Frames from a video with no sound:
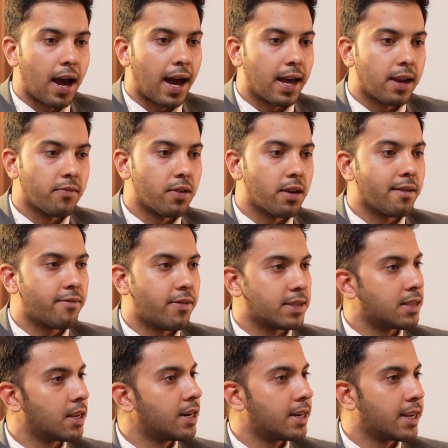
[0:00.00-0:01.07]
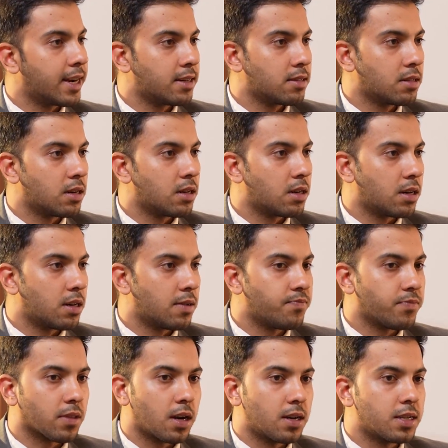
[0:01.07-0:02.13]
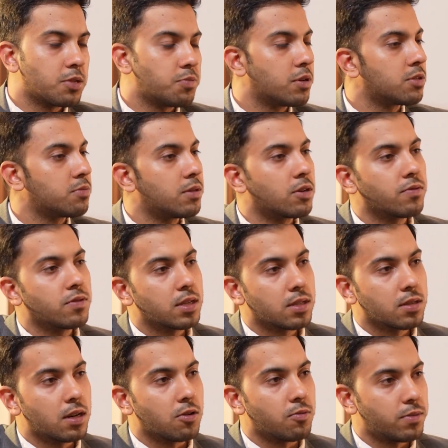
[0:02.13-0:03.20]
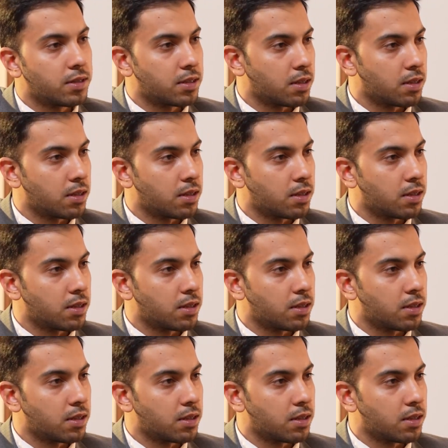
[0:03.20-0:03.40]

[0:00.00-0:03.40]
and we facilitate the disbursement of these government